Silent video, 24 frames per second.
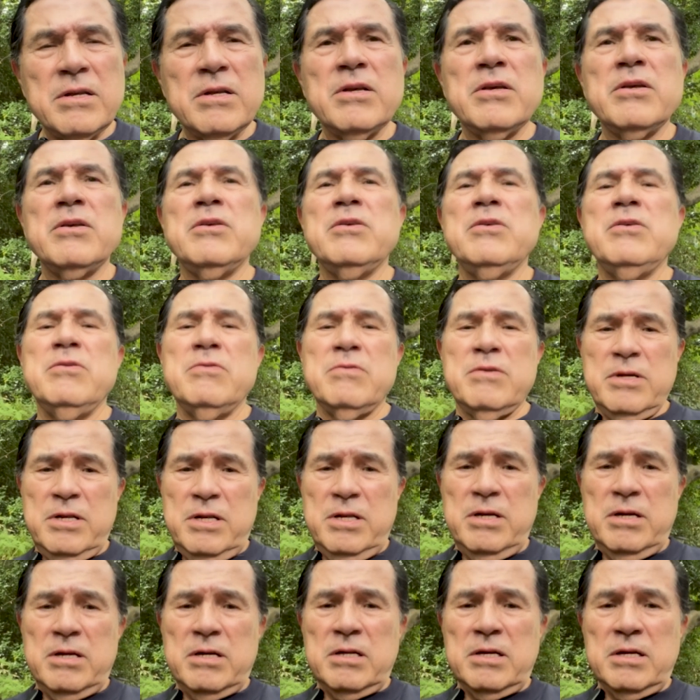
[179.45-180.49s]
you can
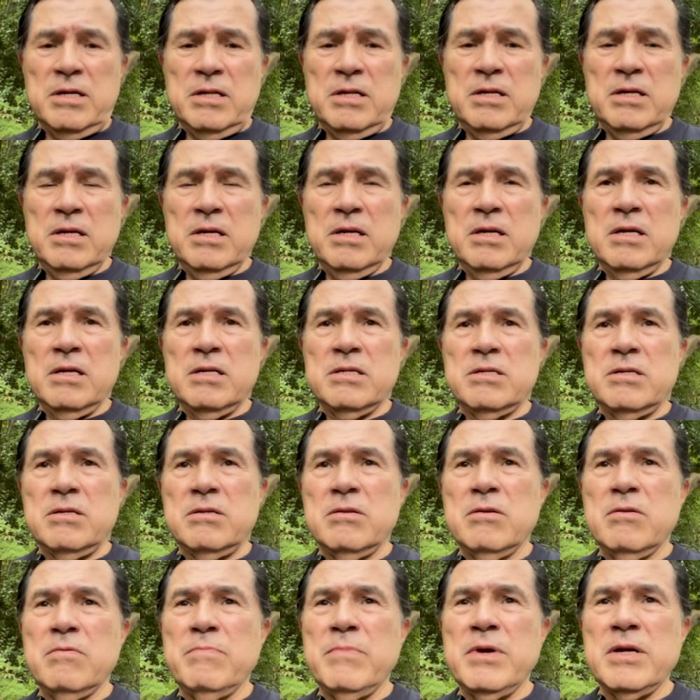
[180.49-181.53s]
heal it. So
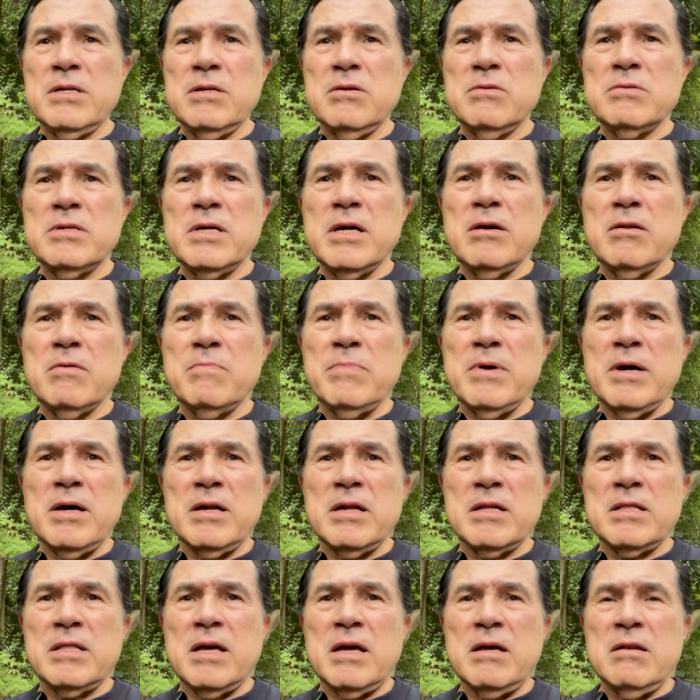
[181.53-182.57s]
don't make no doubt about
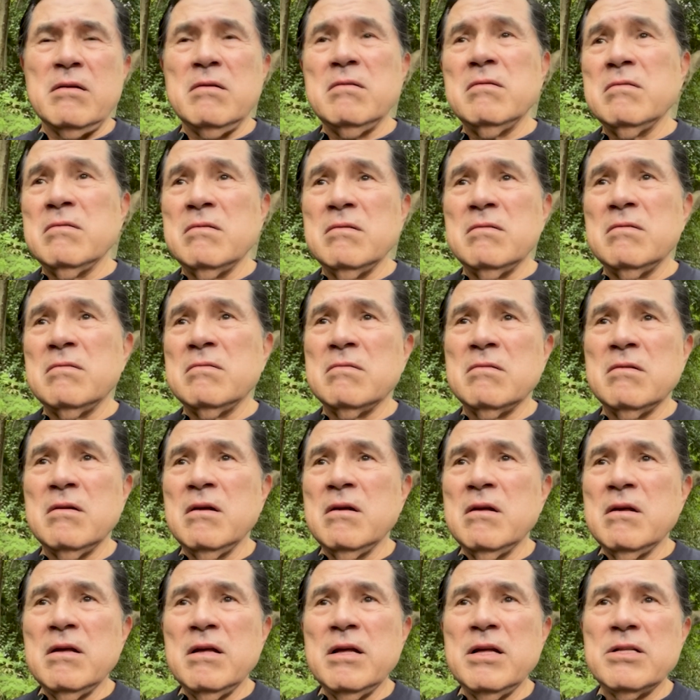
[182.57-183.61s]
it that, oh,
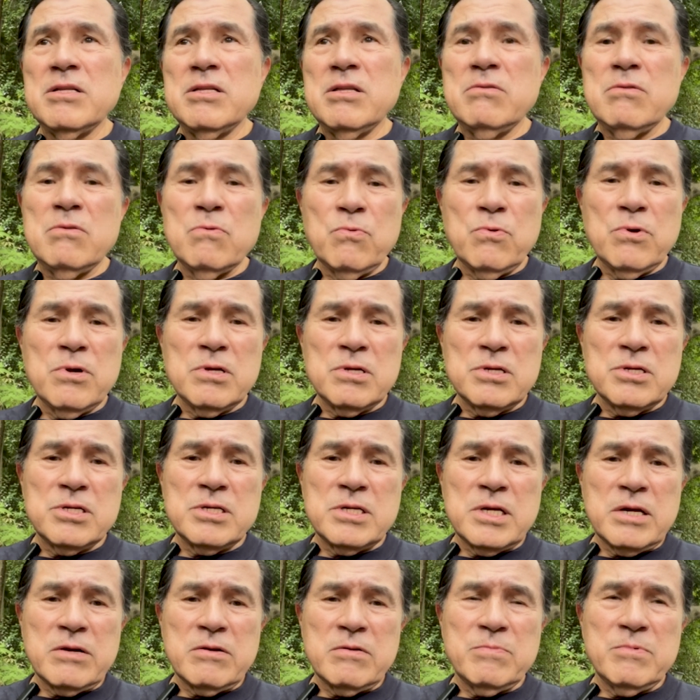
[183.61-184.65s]
it, the world is
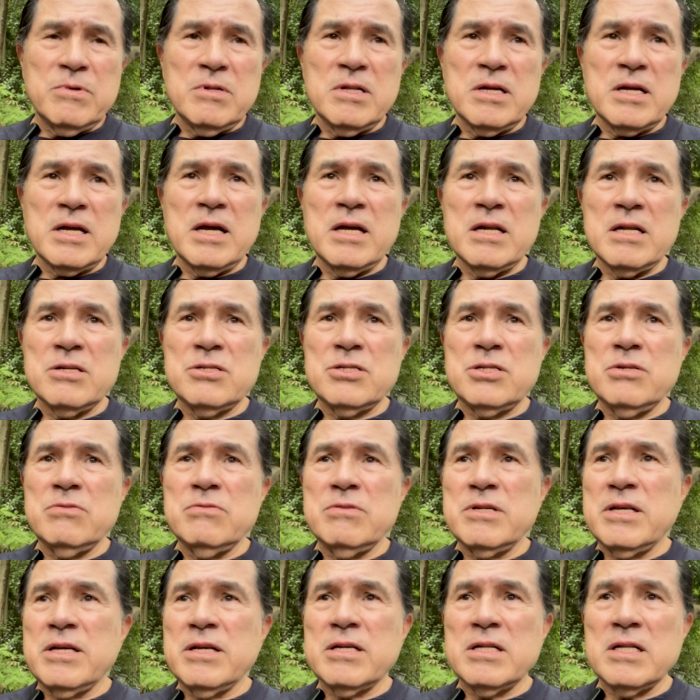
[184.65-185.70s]
terrible. I got to shoot
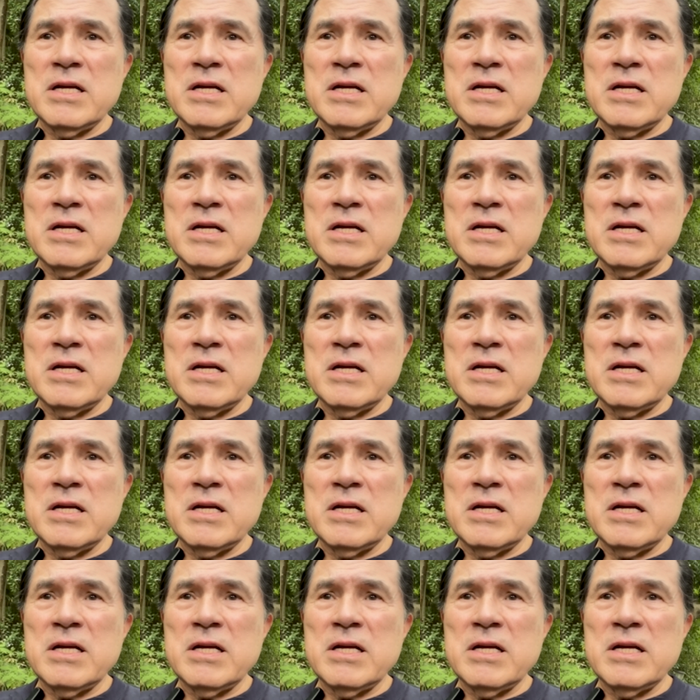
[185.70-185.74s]
and kill